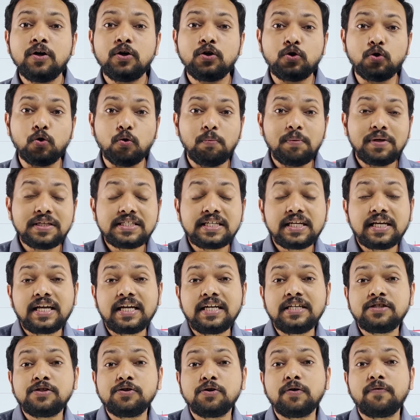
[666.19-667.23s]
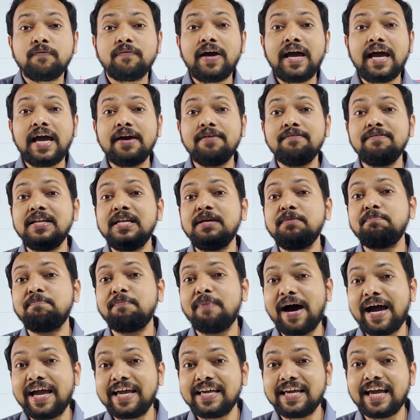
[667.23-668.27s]
domestic institutes were heavily
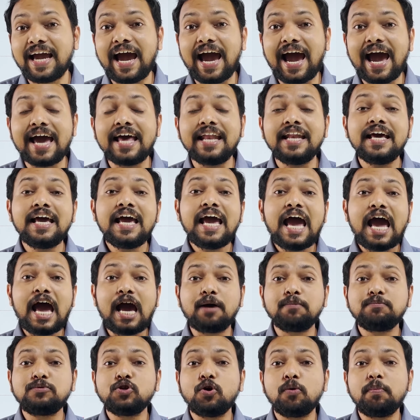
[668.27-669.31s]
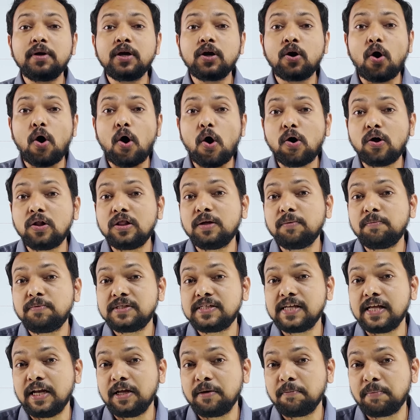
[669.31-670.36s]
buying and absorbing all the
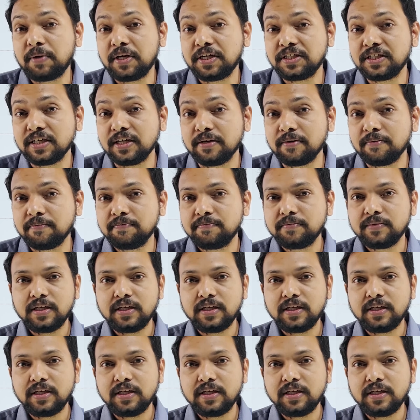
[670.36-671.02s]
selling pressure.